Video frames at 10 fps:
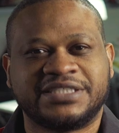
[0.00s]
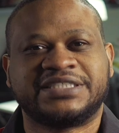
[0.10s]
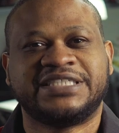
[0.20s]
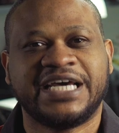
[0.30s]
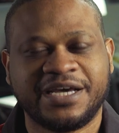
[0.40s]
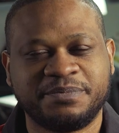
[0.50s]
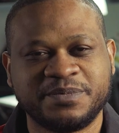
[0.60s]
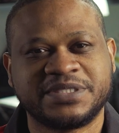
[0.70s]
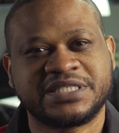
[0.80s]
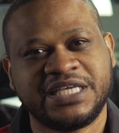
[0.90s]
setup
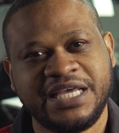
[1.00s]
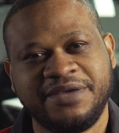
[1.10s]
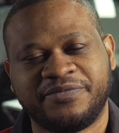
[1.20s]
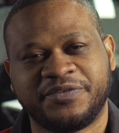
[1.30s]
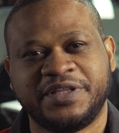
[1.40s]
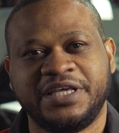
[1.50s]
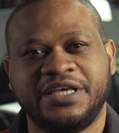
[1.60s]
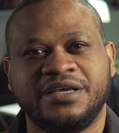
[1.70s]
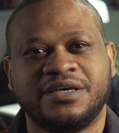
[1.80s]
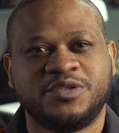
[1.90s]
scheme for the
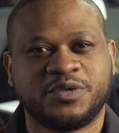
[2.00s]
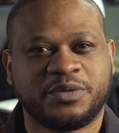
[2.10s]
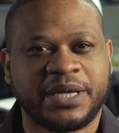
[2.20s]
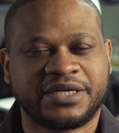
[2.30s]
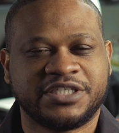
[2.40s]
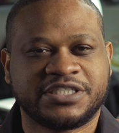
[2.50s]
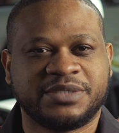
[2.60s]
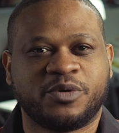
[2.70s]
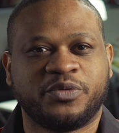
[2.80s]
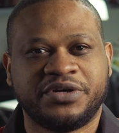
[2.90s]
Ducabike
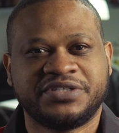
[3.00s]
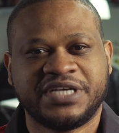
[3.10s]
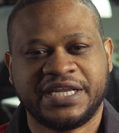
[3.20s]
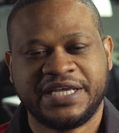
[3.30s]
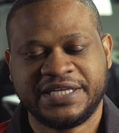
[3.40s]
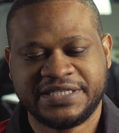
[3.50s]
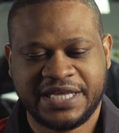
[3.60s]
Adjustable Rear Set is